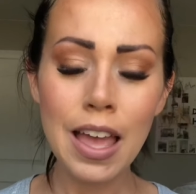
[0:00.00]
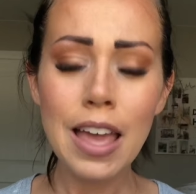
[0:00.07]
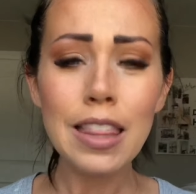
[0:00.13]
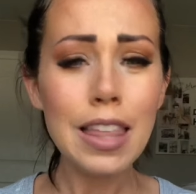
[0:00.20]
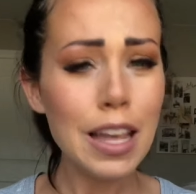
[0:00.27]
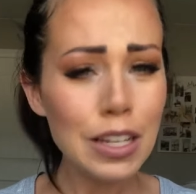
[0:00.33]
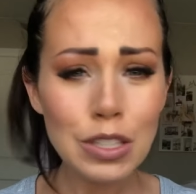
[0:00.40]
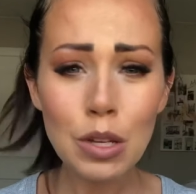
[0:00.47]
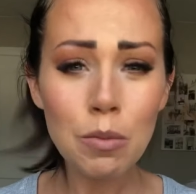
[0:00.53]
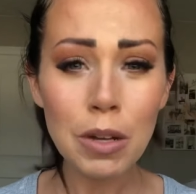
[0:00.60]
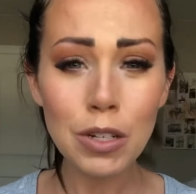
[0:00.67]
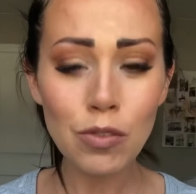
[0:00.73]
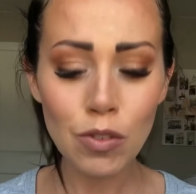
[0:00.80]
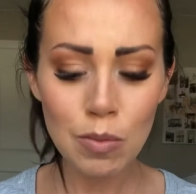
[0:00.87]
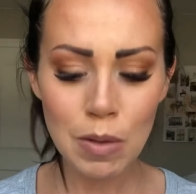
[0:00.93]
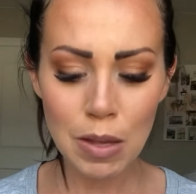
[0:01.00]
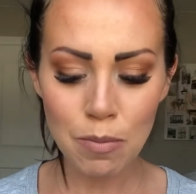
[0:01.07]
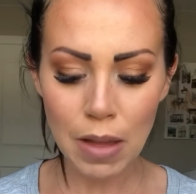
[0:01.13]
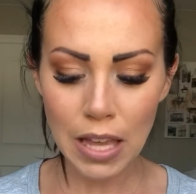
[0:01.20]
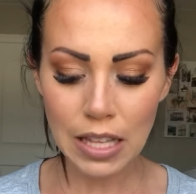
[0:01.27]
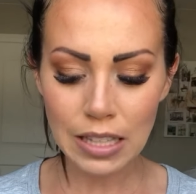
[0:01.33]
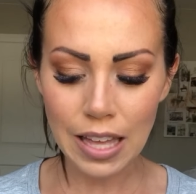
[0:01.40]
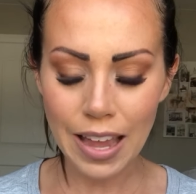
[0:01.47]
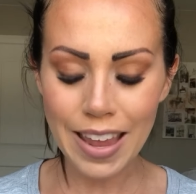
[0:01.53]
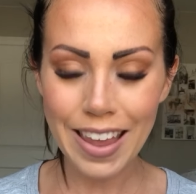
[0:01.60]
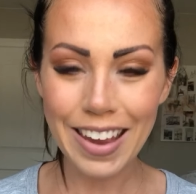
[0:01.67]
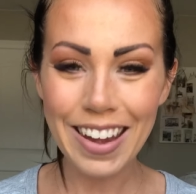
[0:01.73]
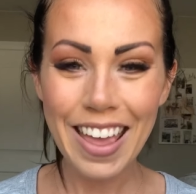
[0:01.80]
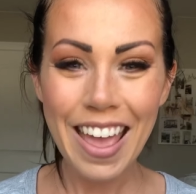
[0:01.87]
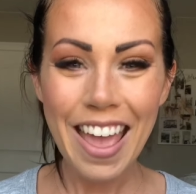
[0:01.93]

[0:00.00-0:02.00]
Thanks so much for being my client,